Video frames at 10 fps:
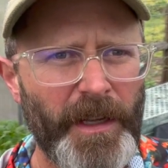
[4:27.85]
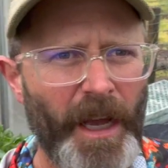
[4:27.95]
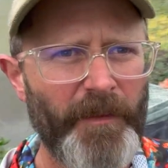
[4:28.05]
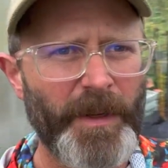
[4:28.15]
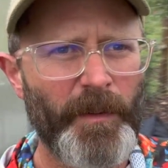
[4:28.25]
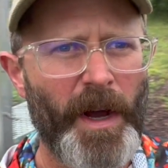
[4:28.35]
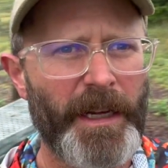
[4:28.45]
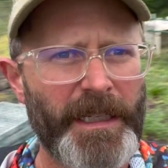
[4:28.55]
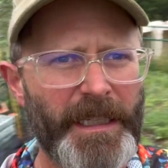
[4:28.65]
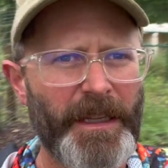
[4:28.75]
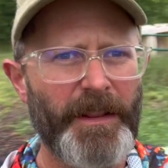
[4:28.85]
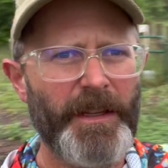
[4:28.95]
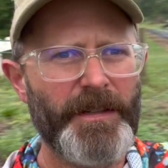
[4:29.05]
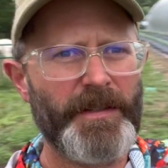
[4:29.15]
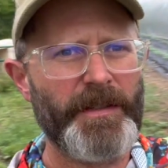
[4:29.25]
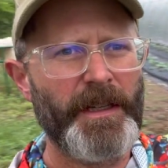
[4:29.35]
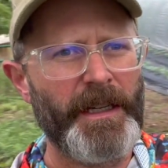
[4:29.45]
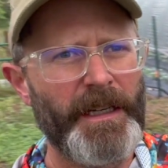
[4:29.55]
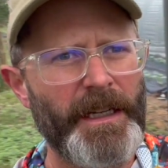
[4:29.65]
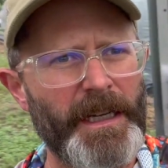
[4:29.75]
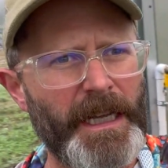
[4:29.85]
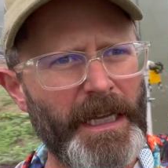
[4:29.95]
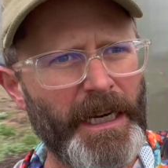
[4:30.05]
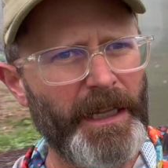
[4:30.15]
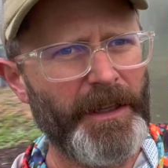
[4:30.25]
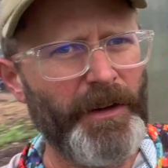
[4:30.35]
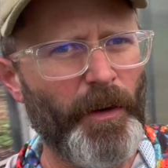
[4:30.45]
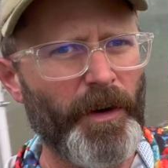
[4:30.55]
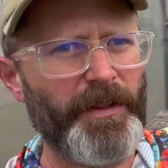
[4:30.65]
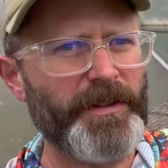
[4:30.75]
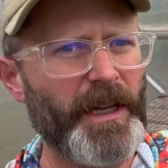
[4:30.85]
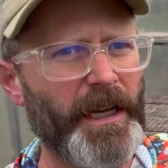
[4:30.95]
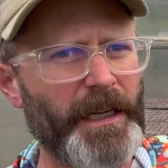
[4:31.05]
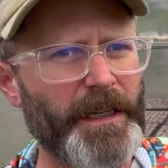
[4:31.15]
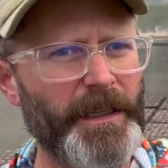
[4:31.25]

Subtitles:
I've been wanting to get this in on the north side.